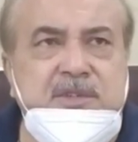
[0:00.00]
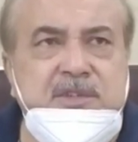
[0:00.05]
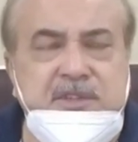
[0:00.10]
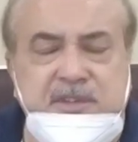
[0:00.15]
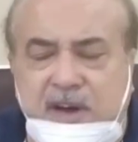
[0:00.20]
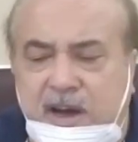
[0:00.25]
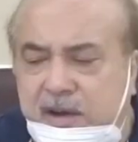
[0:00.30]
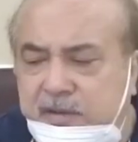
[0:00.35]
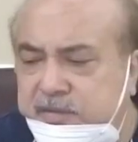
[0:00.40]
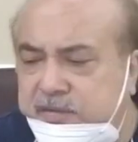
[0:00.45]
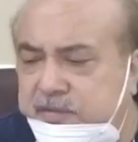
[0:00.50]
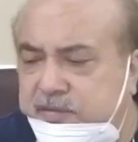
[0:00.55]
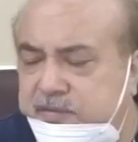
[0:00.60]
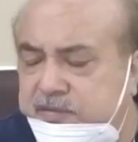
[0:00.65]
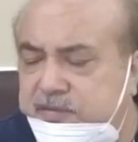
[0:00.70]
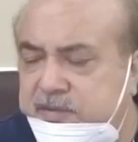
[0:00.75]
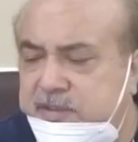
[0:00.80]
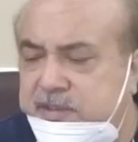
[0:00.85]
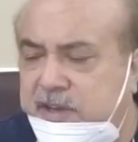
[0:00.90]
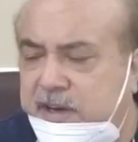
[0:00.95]
staff.
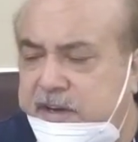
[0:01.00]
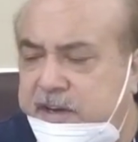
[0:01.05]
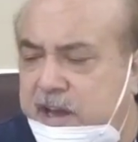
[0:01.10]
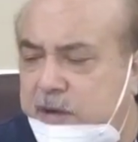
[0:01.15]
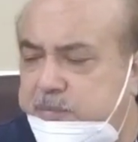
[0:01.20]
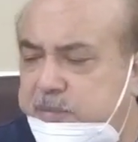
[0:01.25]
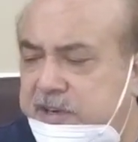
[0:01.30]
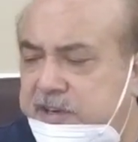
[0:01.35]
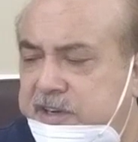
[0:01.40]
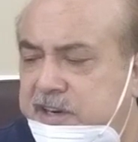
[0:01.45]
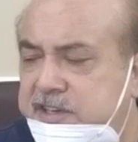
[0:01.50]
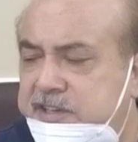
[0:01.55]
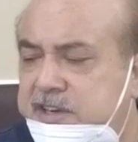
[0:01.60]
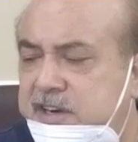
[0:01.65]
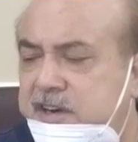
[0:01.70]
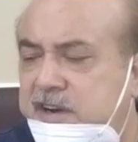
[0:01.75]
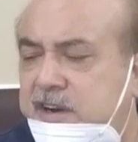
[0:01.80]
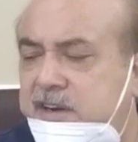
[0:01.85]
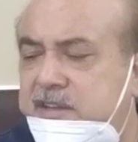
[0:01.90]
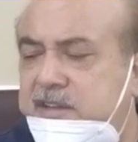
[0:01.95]
The
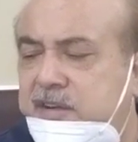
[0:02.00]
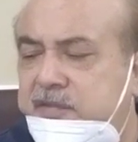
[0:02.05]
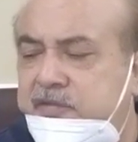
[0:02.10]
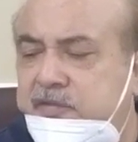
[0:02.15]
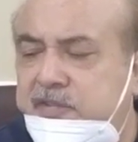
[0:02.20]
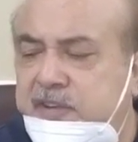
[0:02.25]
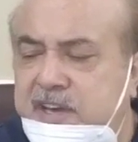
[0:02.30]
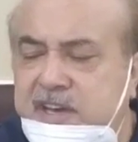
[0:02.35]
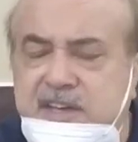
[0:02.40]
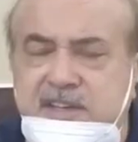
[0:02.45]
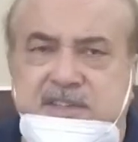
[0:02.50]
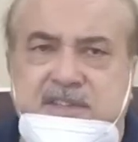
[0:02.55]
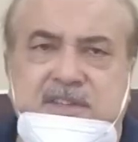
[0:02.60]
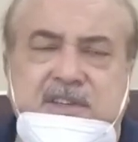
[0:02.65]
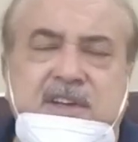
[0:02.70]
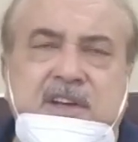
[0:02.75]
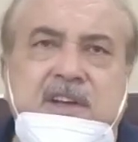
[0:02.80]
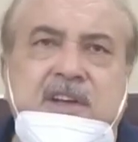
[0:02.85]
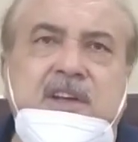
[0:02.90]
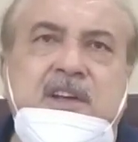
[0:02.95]
capitation are the
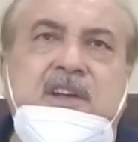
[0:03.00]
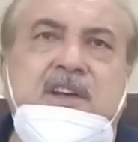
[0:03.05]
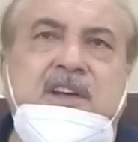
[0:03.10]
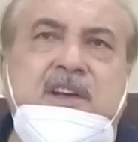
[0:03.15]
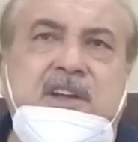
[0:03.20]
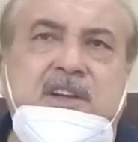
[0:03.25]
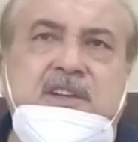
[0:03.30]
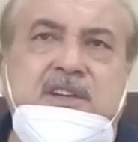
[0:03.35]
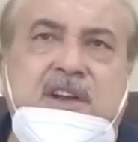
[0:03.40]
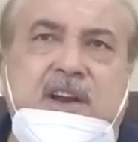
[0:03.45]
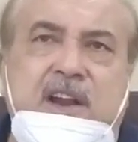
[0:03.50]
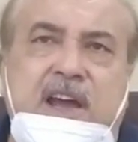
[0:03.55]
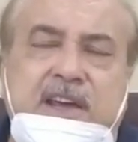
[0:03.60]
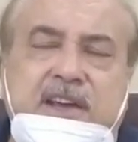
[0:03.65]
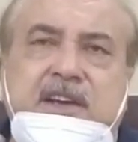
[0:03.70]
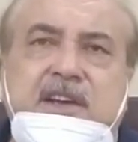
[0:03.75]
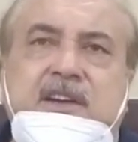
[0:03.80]
fees in